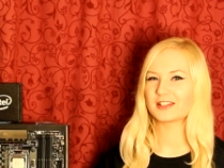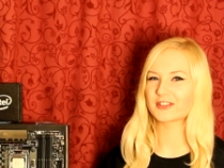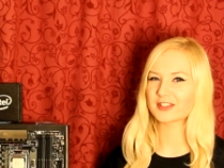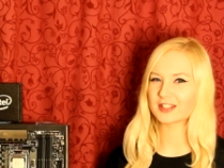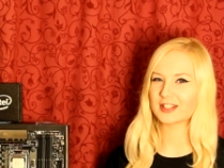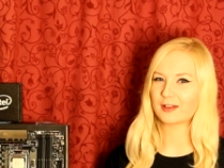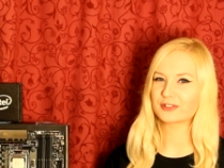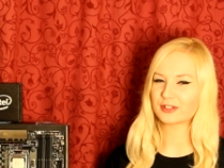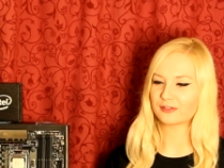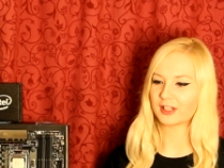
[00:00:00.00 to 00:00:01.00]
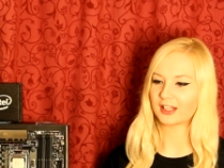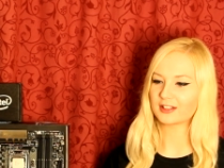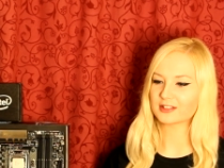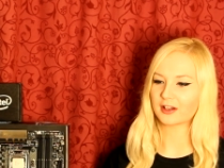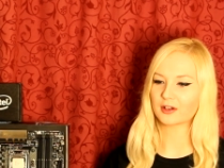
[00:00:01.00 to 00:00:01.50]
just to name two
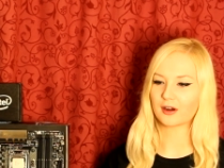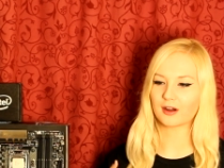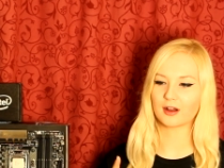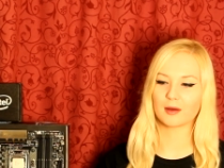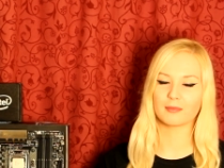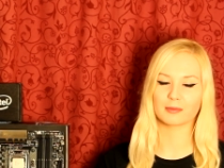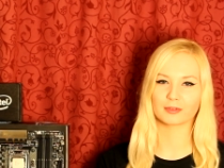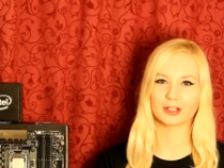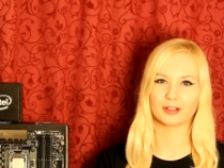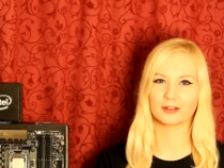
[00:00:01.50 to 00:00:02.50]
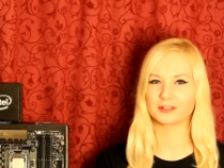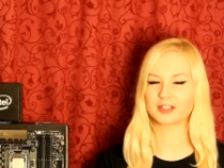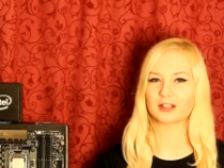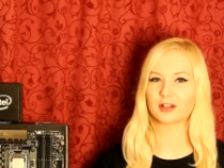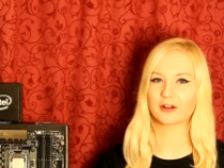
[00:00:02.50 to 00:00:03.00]
things, I got a memory, a
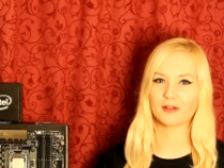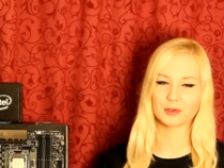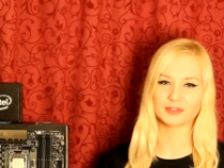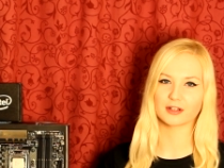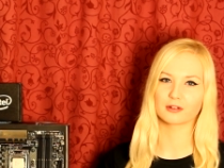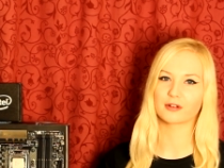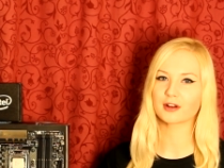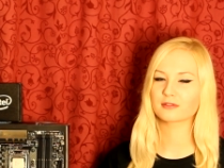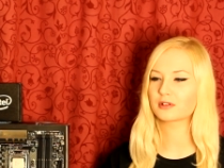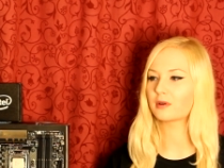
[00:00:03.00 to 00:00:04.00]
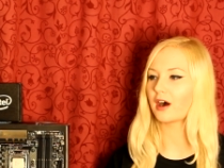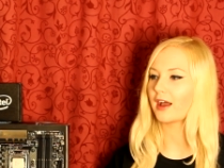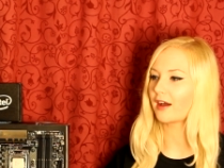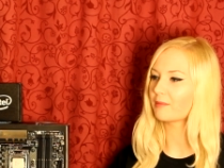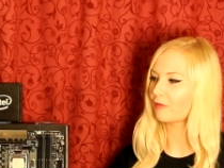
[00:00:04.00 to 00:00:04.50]
stick that arrived that was dead on arrival. I
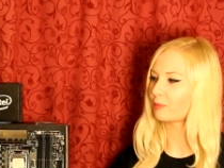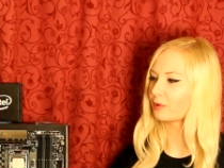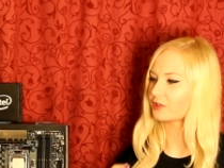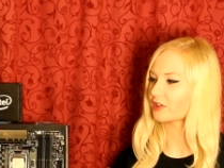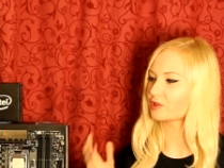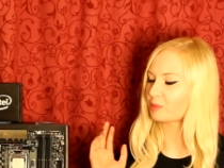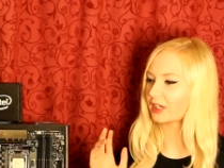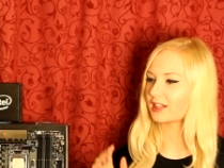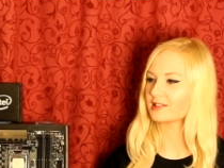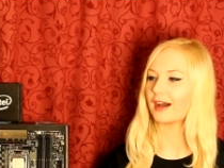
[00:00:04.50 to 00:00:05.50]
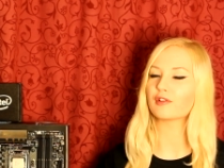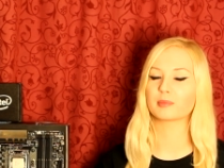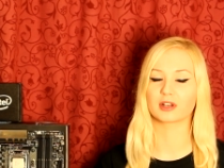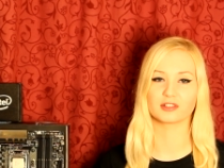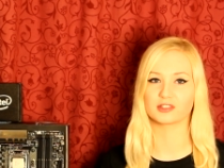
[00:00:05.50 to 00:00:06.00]
had a motherboard decide to brick itself
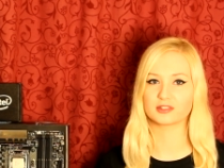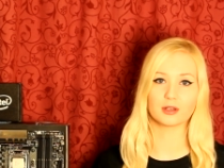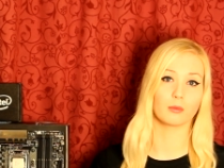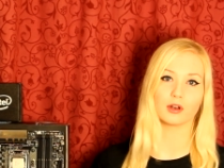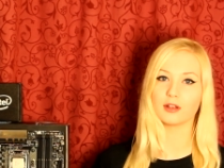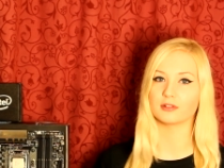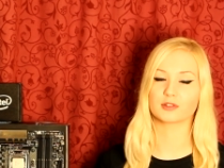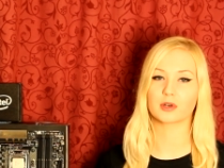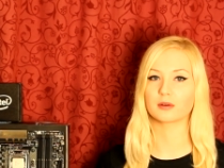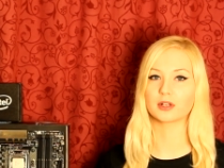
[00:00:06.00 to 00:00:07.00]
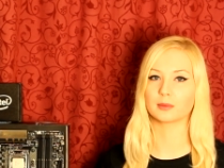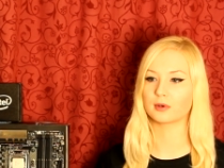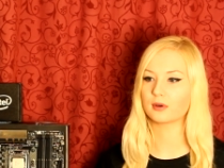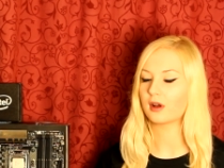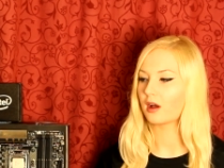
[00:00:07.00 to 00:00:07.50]
because it just didn't want to live in this world
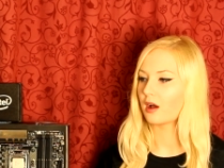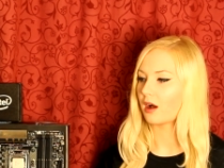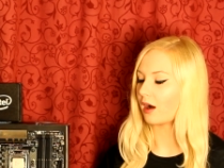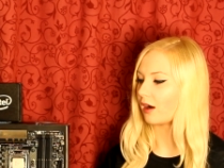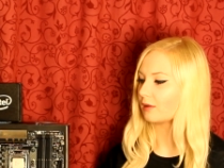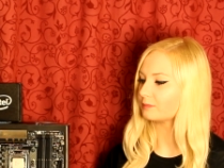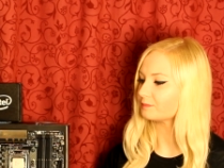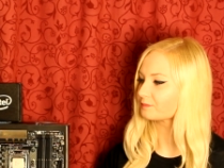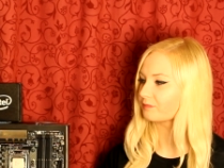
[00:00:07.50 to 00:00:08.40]
anymore. Um,